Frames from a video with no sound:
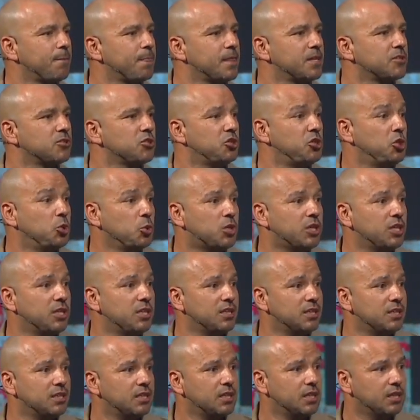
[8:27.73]
So you
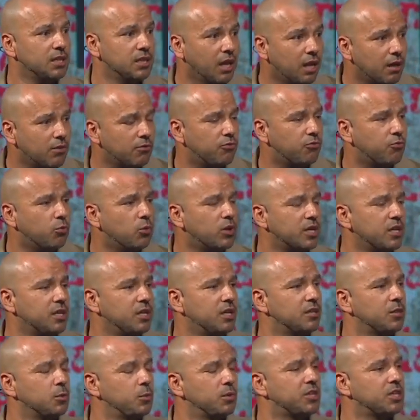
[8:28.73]
can love one
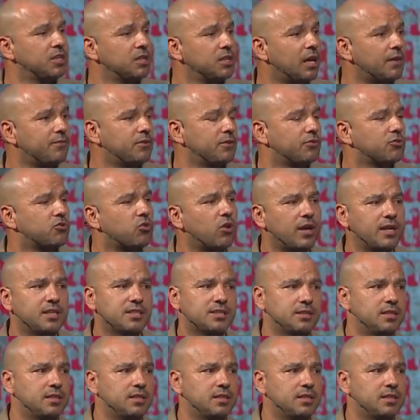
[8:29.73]
another with the love of Christ.